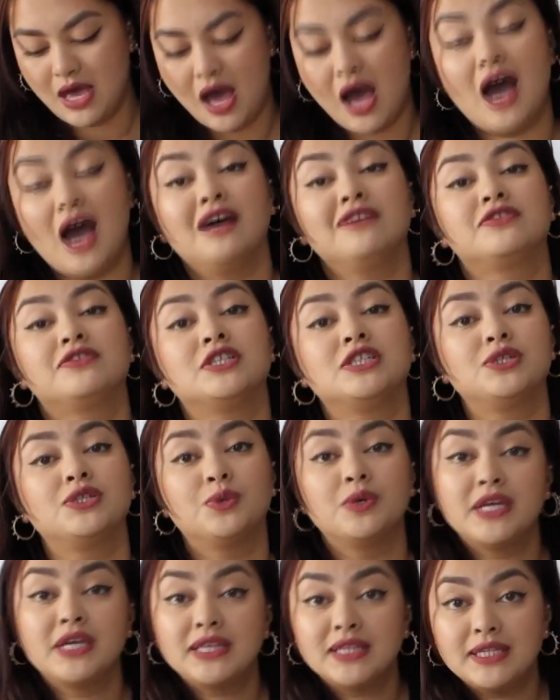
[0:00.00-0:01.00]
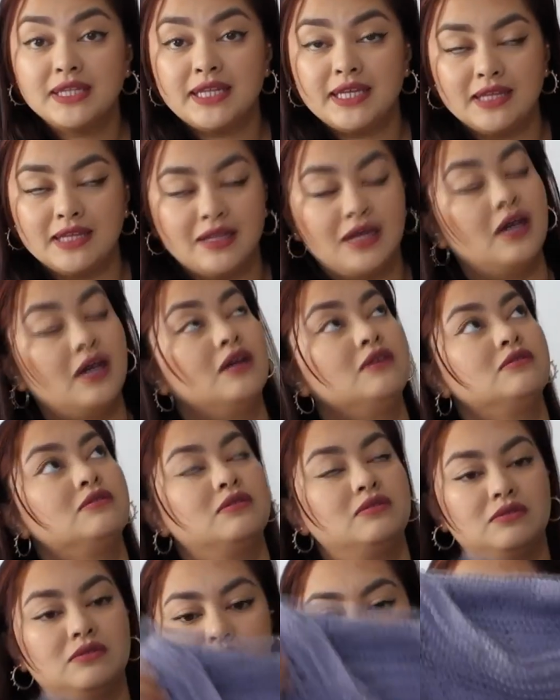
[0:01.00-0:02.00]
After doing the Nela,
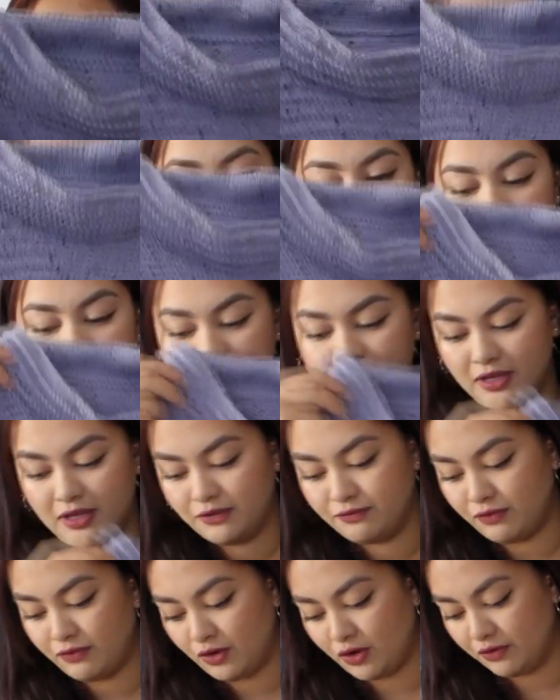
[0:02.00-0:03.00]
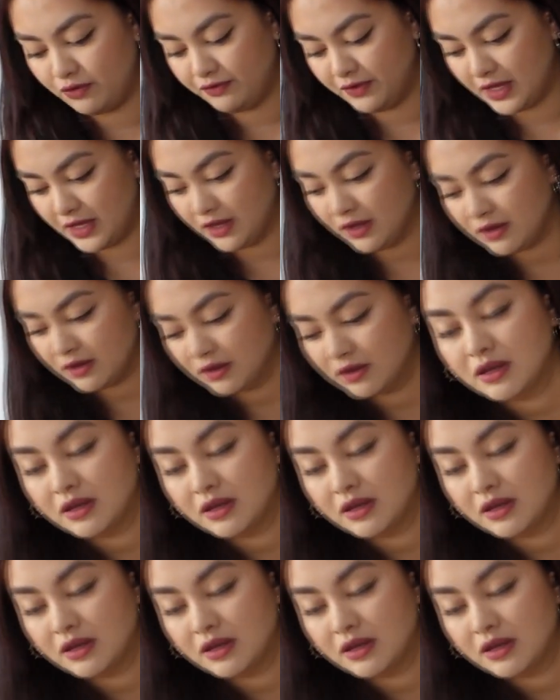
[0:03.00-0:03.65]
which is a rather involved knit,